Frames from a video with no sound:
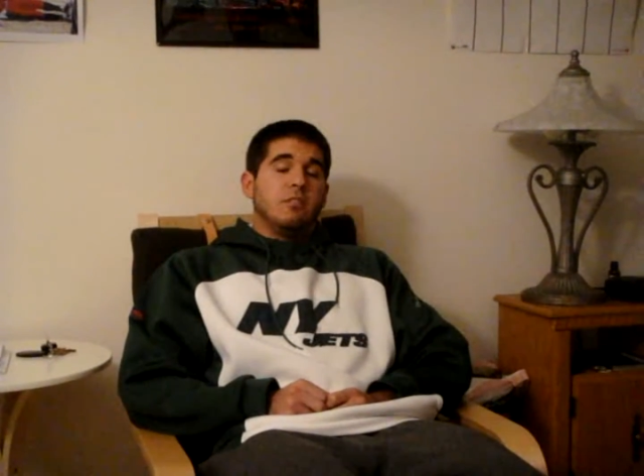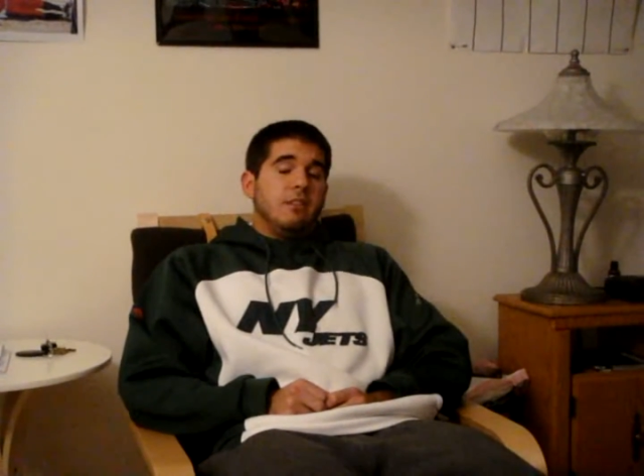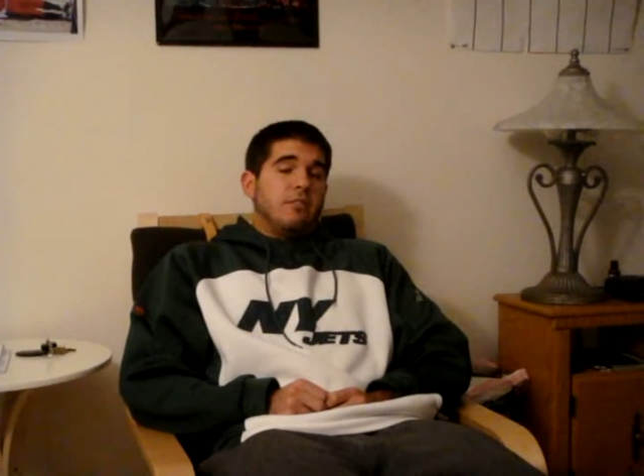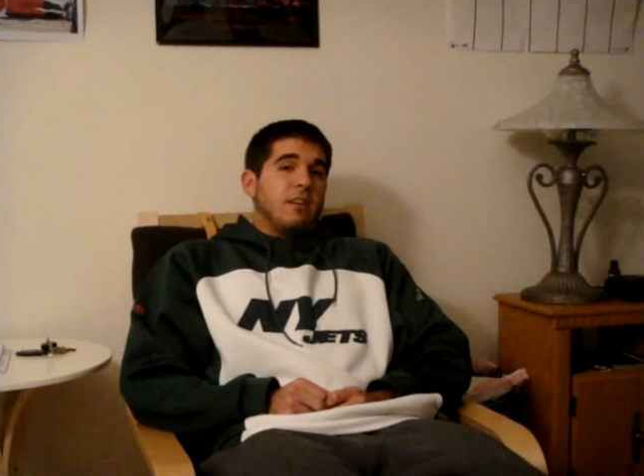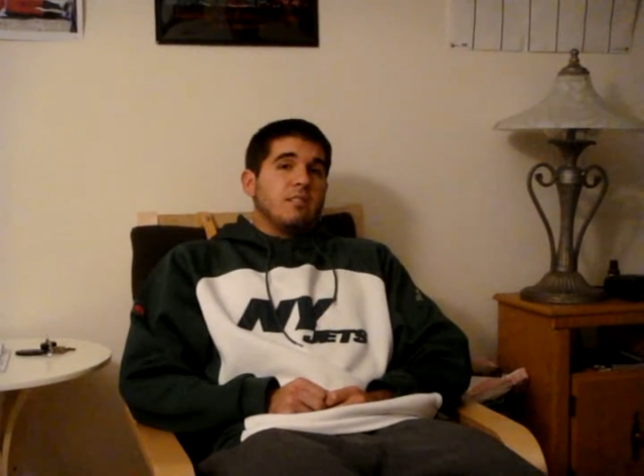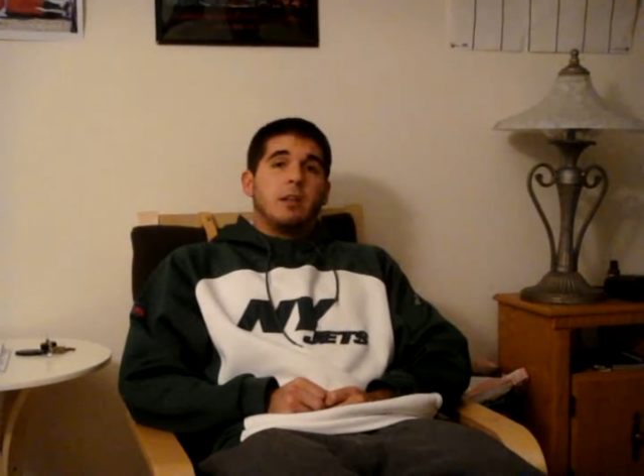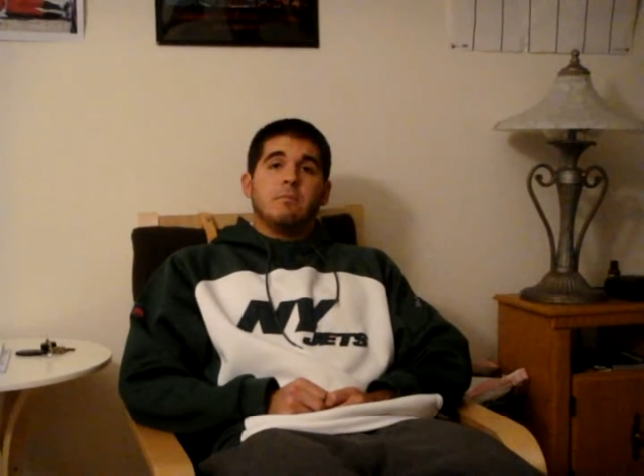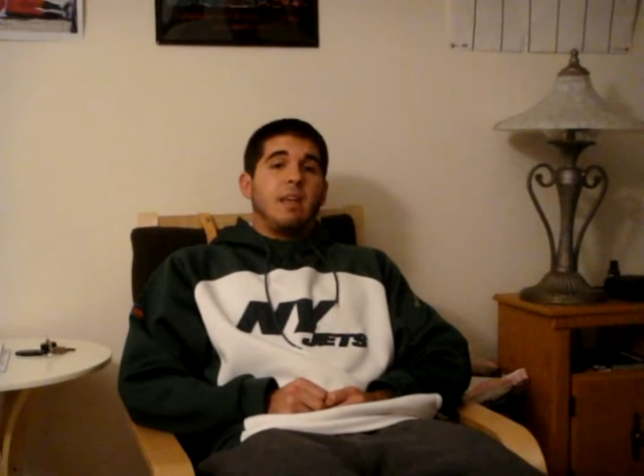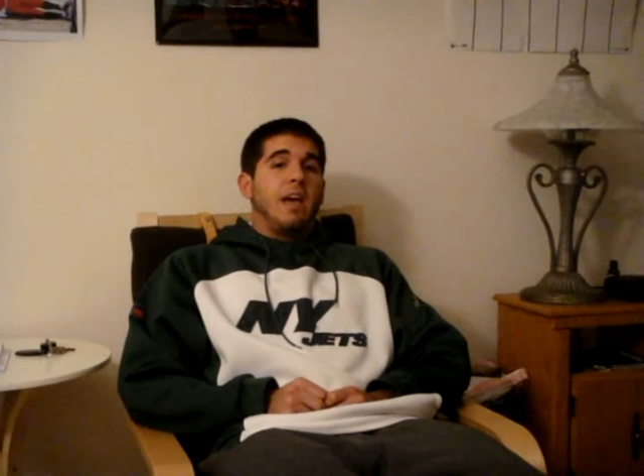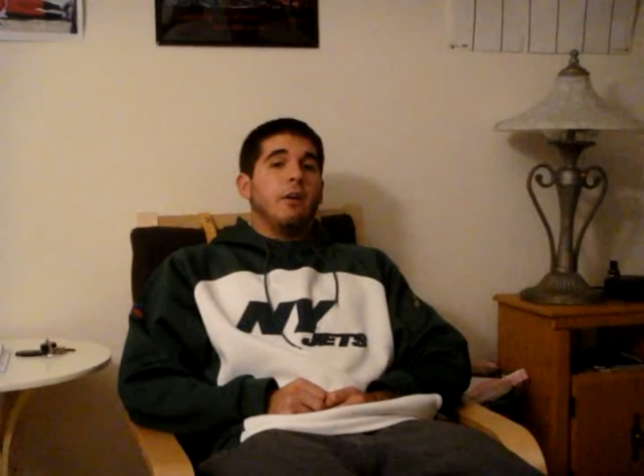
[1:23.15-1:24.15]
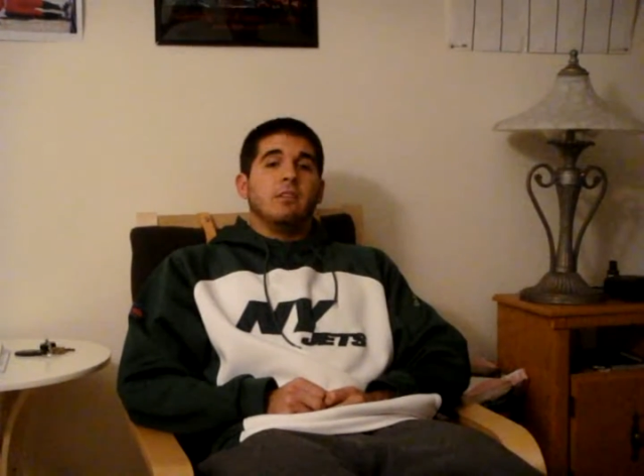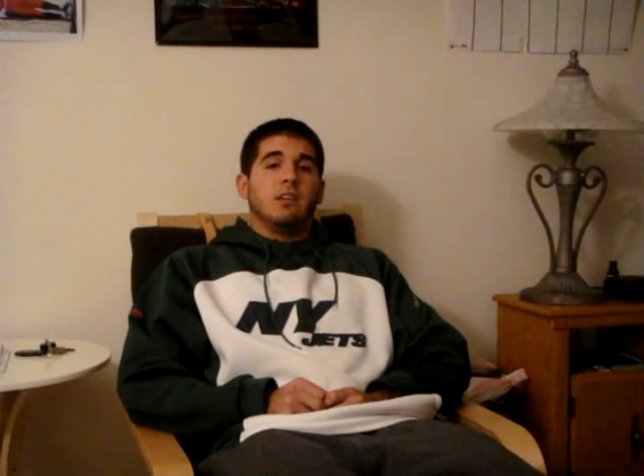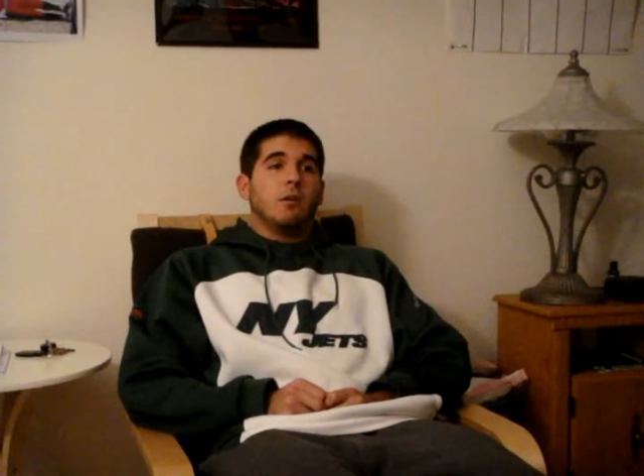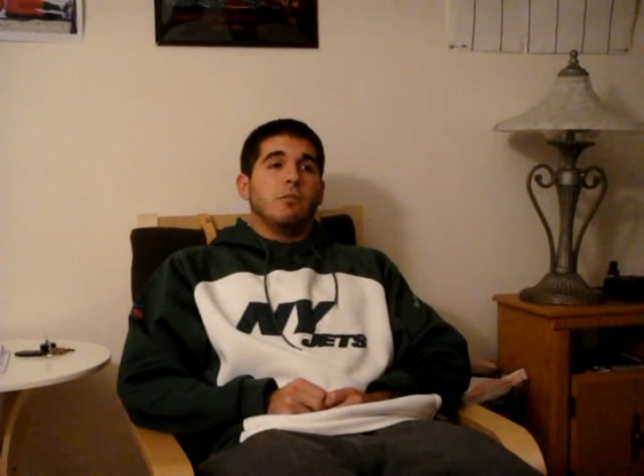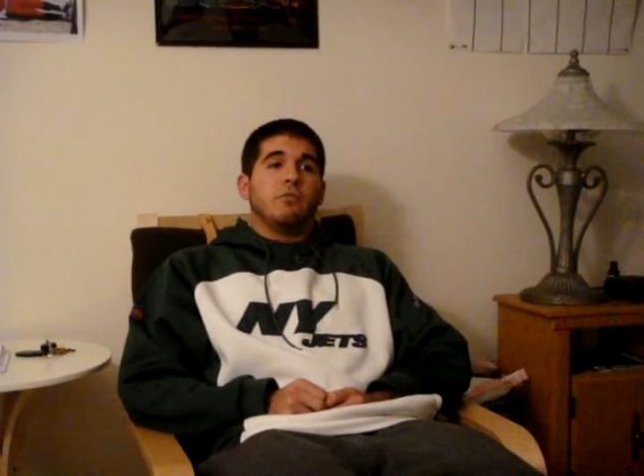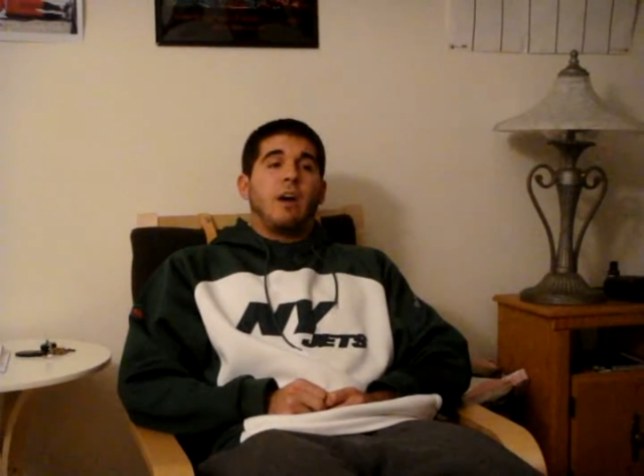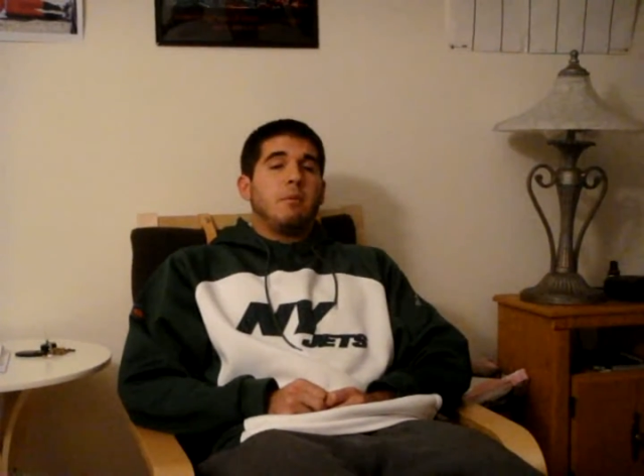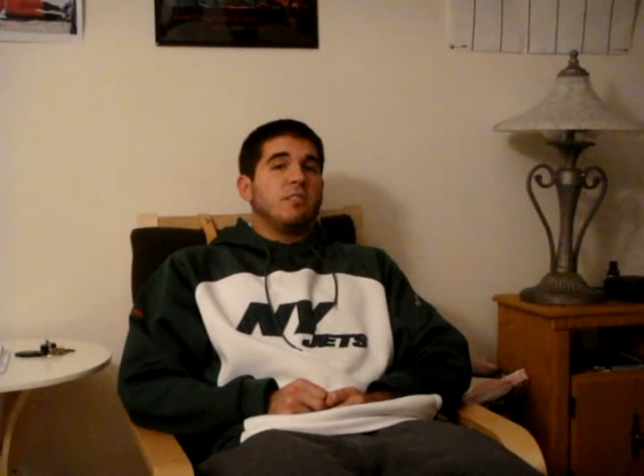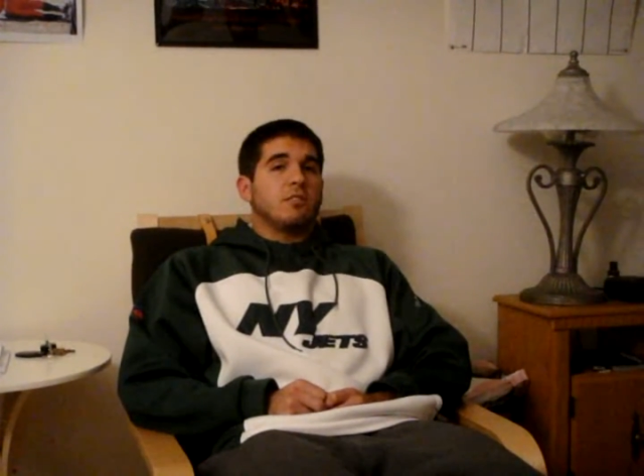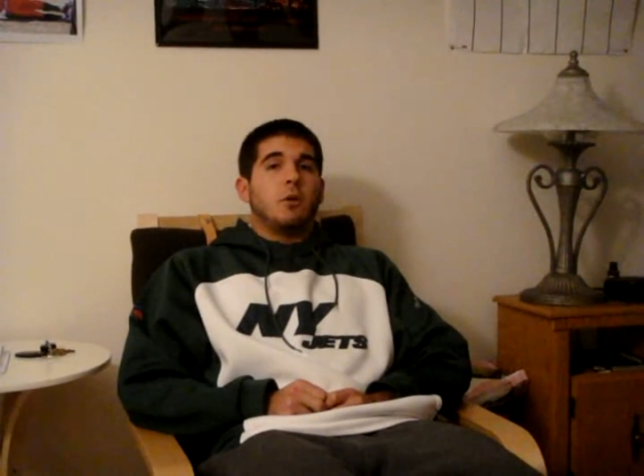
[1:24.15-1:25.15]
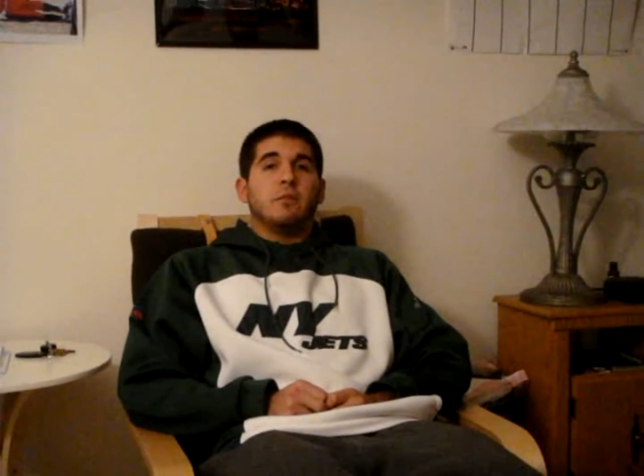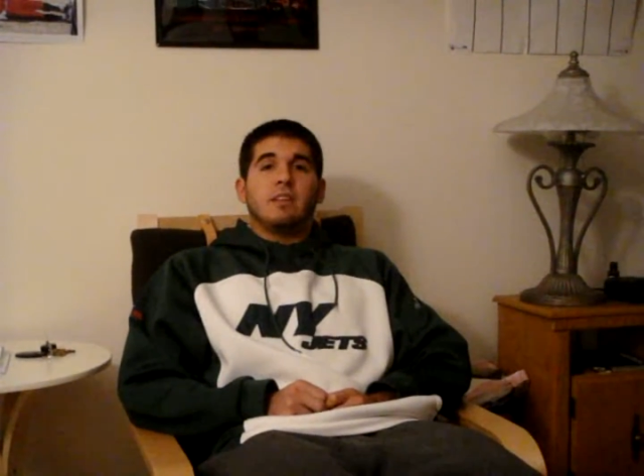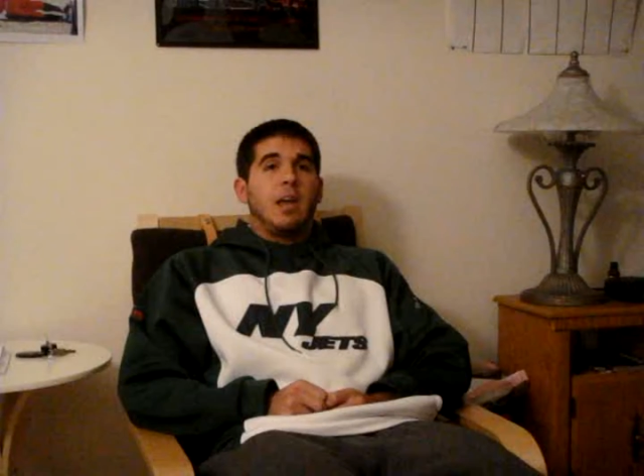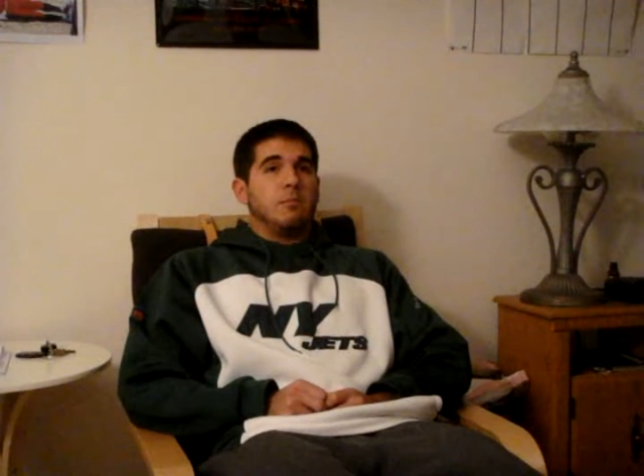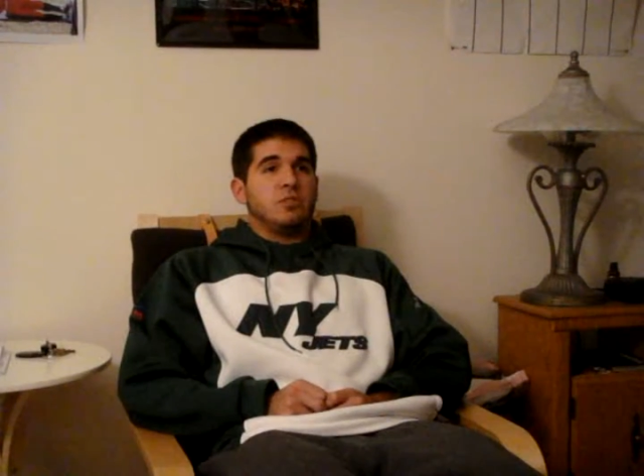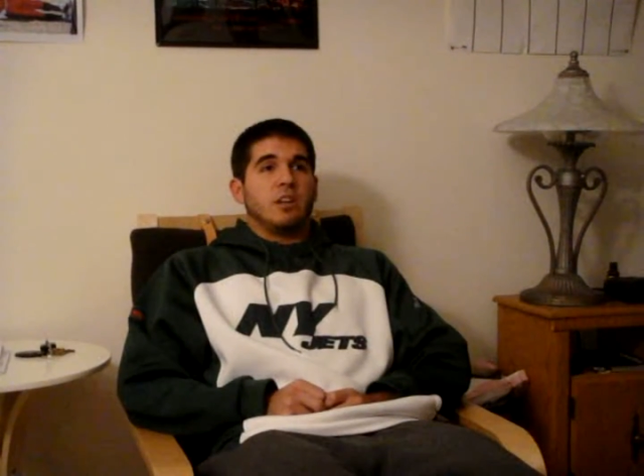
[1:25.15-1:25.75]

defense let them down. 5 minutes ago in the game,